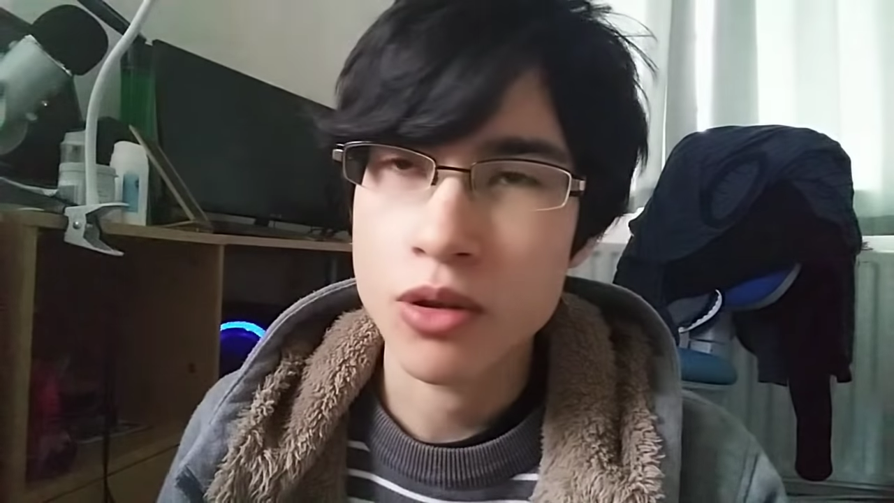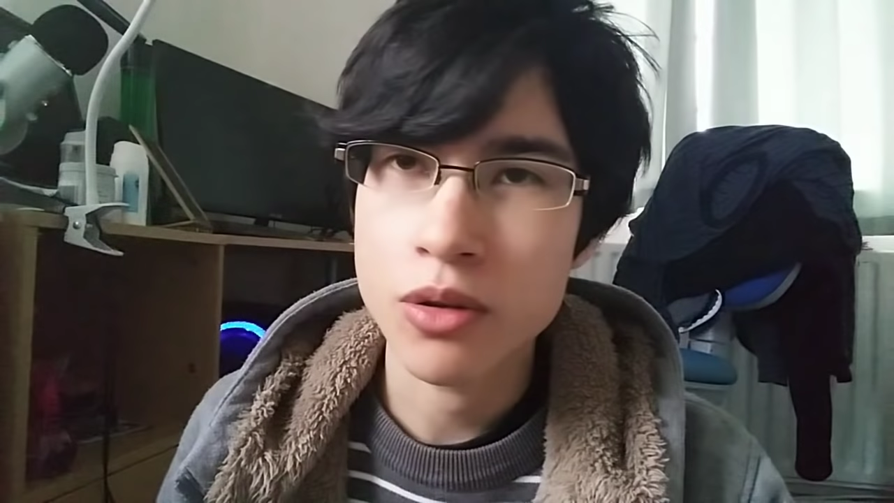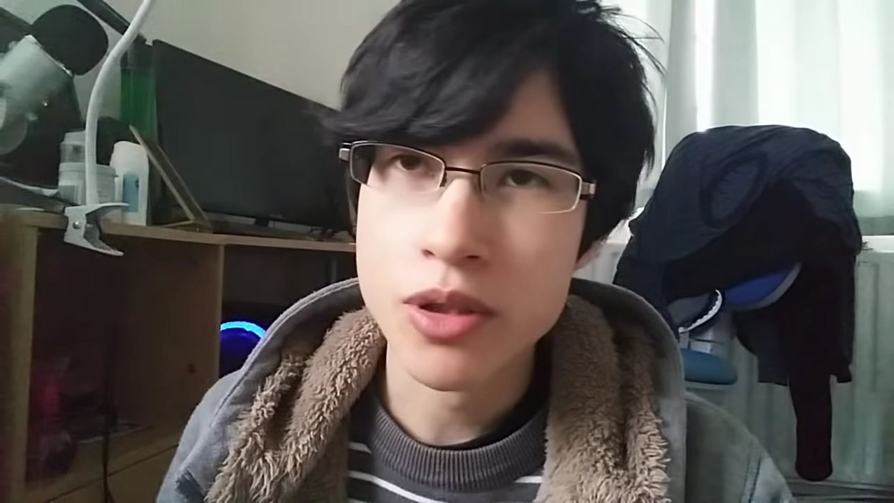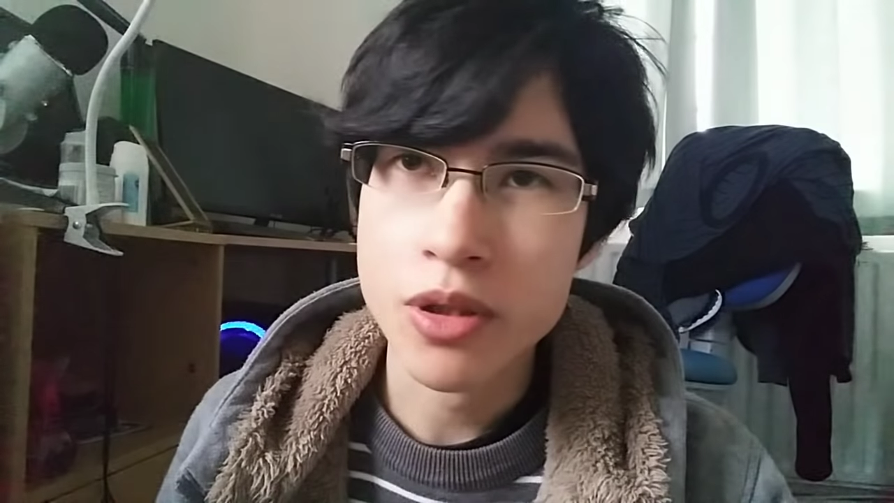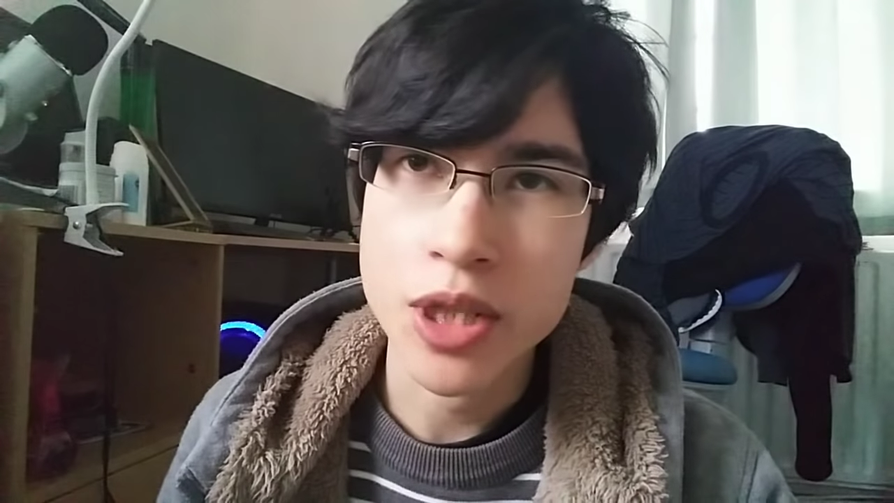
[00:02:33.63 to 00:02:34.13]
You
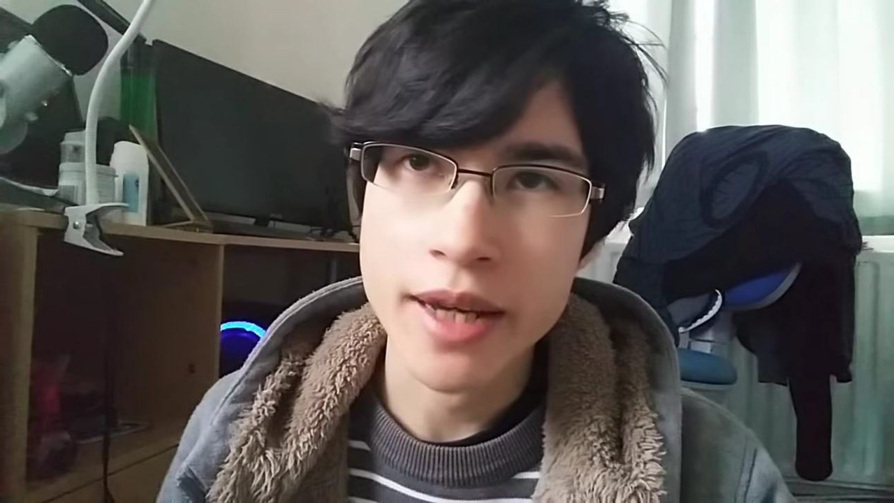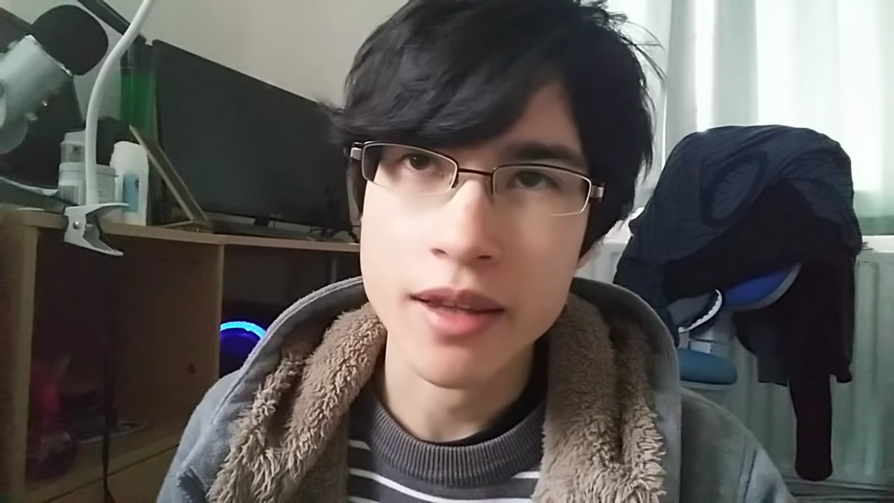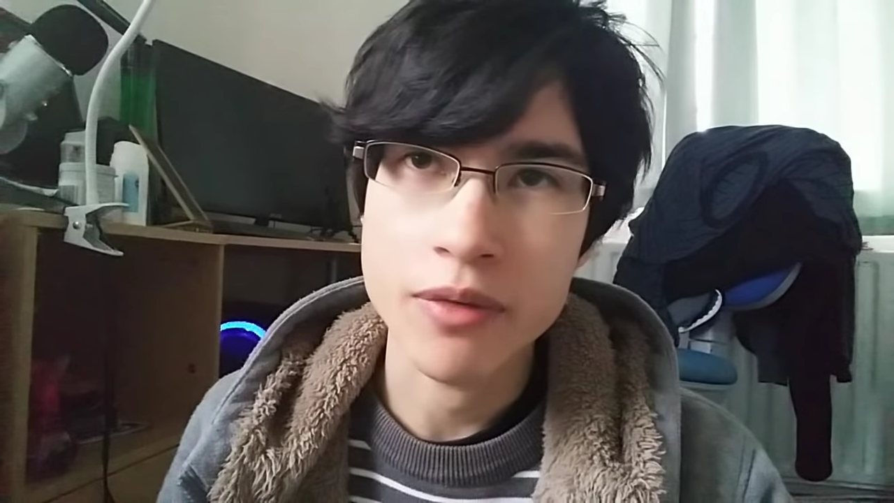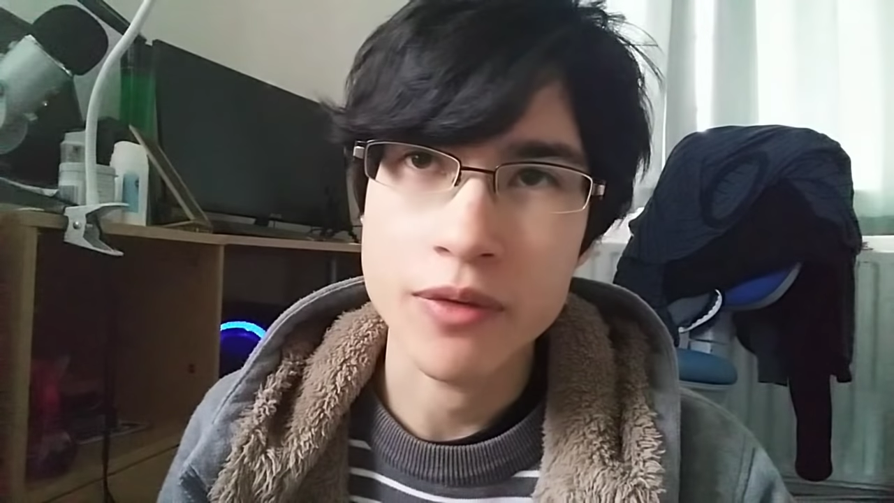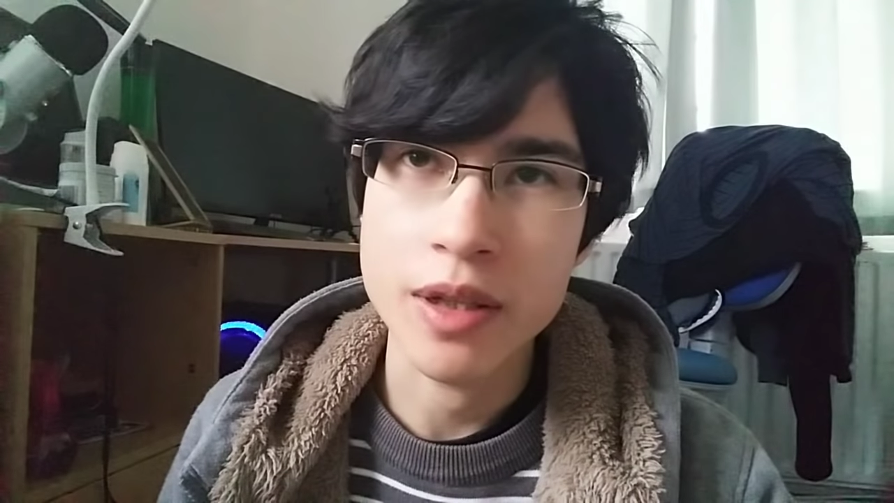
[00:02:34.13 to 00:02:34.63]
could also
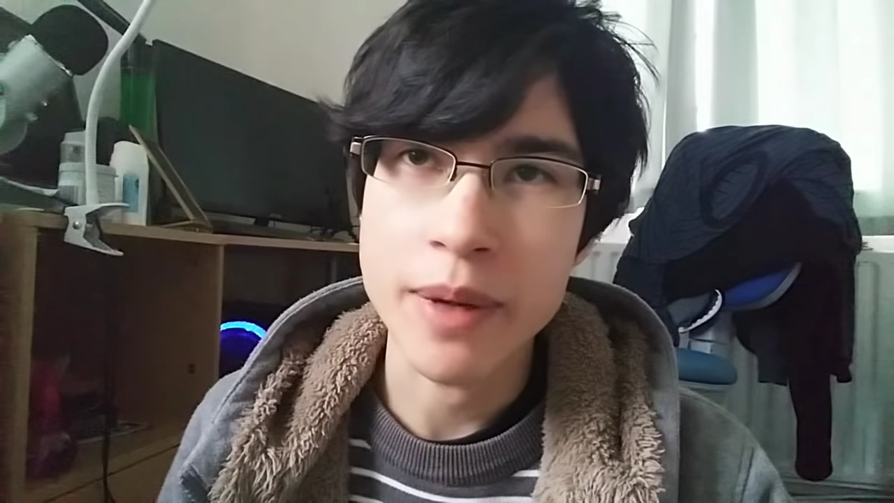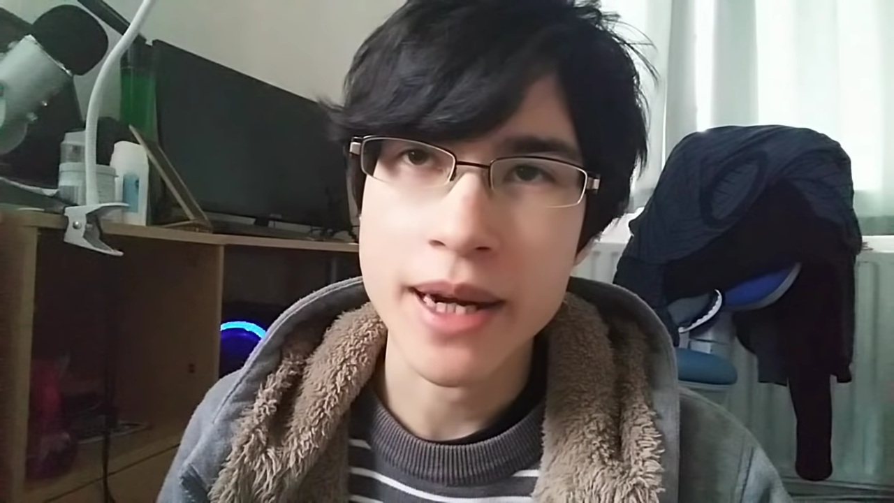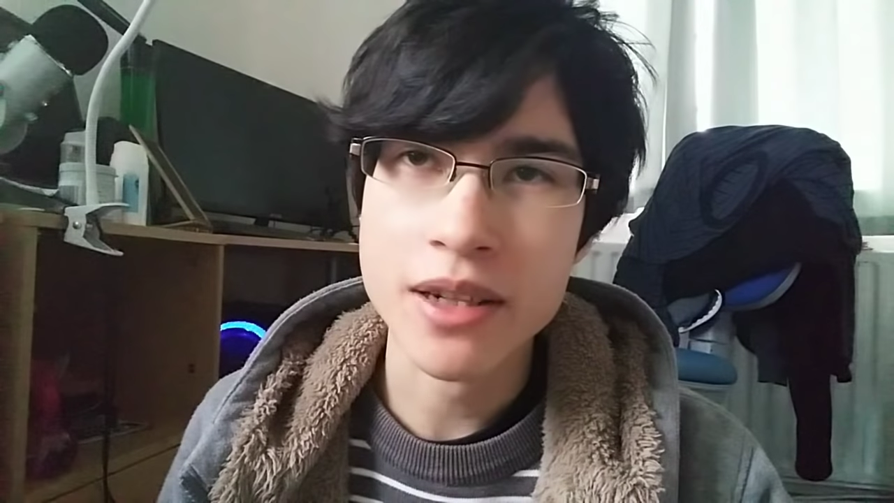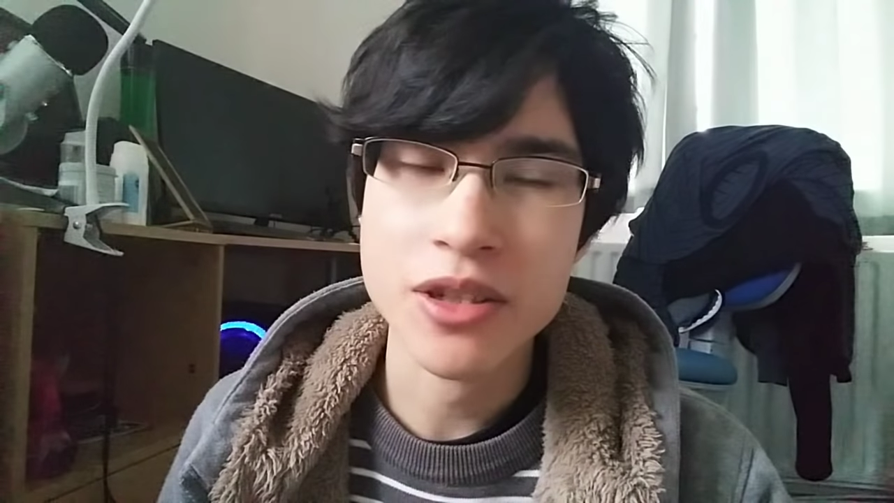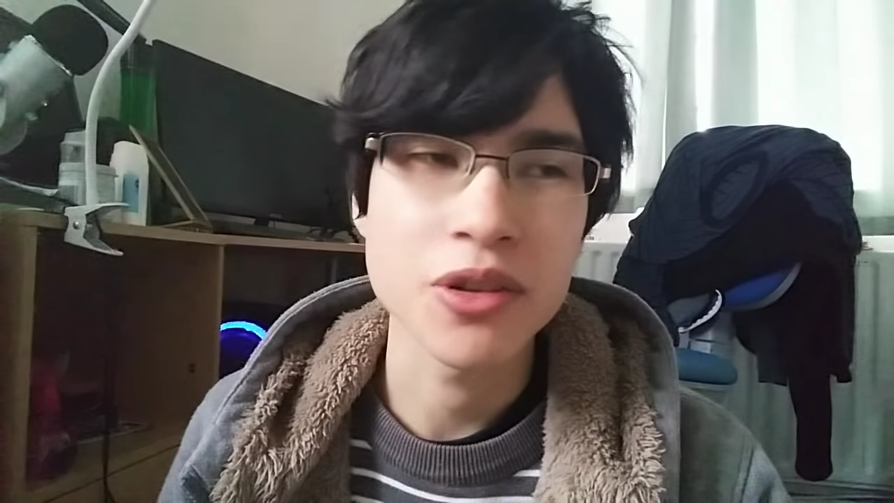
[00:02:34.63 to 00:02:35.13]
check their feedback,